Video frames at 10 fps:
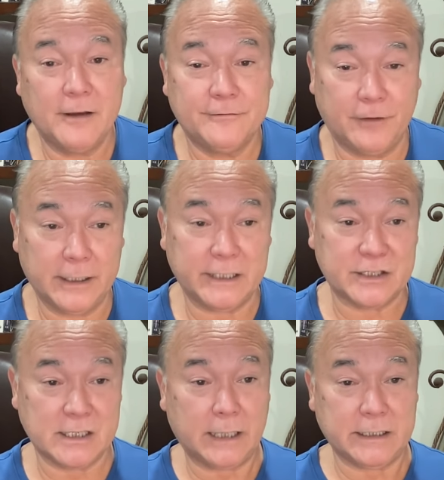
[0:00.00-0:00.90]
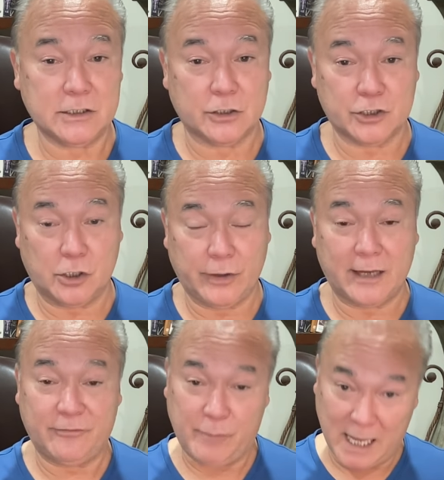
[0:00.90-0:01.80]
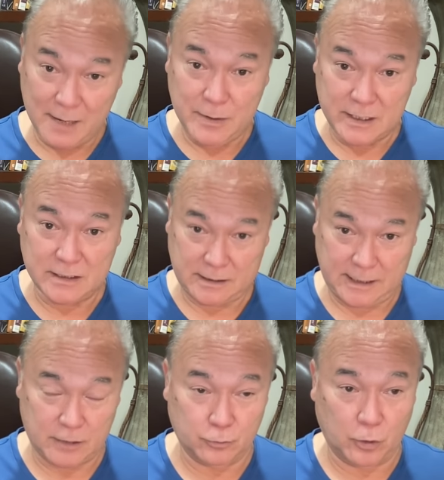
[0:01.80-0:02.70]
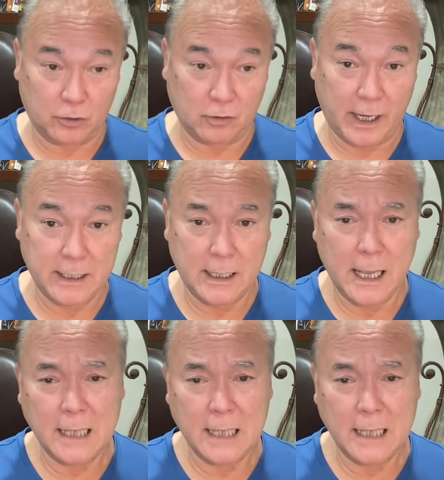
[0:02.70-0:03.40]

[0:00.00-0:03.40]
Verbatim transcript: funding studies to show that if babies get rhamnosus,